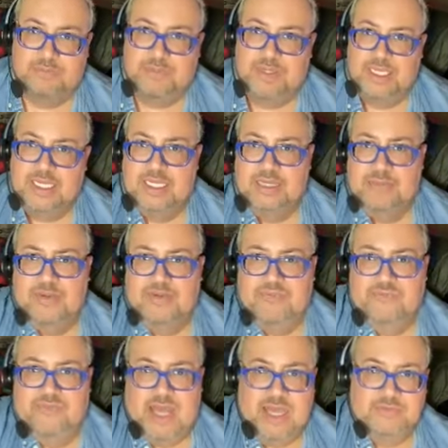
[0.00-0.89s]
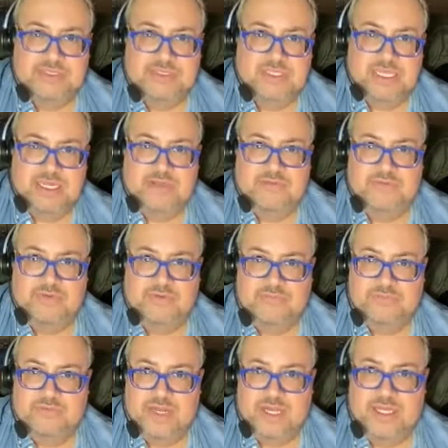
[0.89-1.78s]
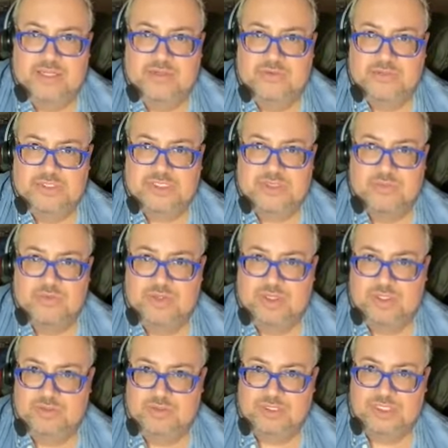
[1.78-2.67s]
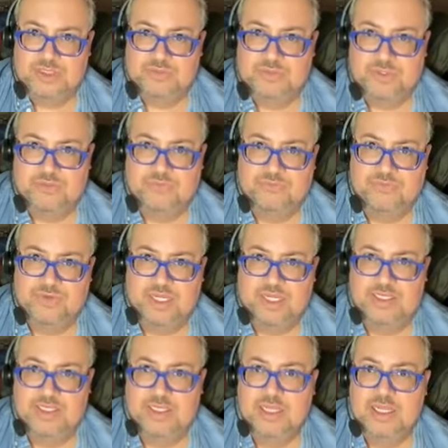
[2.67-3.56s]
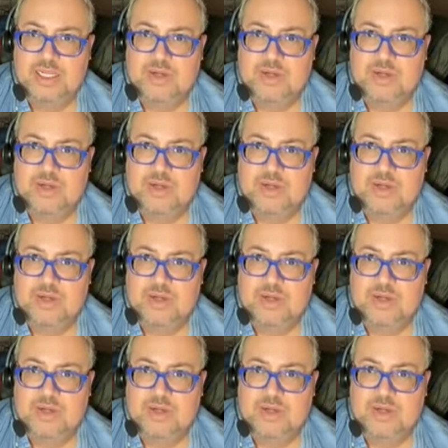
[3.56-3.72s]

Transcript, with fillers: or picking up on vibes like of a friend or someone that used to be your friend,